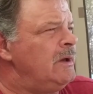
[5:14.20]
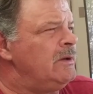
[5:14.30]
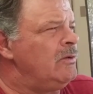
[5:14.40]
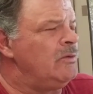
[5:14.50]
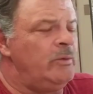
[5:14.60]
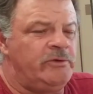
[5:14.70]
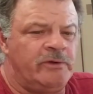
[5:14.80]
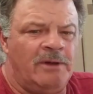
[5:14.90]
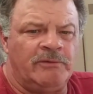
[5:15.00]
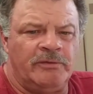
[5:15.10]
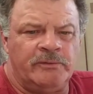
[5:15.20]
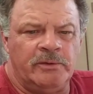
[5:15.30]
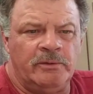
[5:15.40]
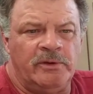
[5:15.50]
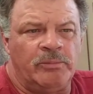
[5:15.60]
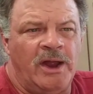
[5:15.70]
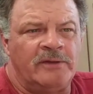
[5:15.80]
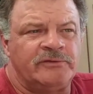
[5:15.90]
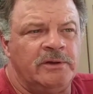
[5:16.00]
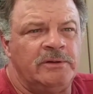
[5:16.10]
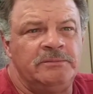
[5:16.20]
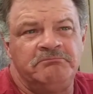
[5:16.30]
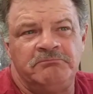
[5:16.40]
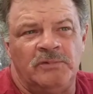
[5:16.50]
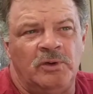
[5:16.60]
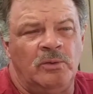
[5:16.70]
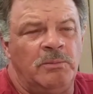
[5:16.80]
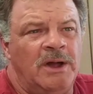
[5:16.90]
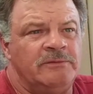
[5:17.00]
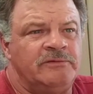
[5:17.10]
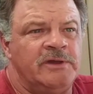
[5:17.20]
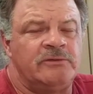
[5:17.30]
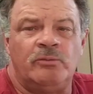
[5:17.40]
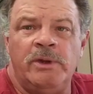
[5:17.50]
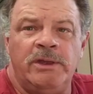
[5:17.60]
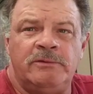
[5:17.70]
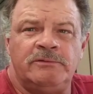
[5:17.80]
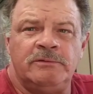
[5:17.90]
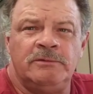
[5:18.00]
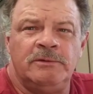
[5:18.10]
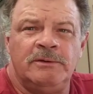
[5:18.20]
I know that we traveled through Nebraska about 6 weeks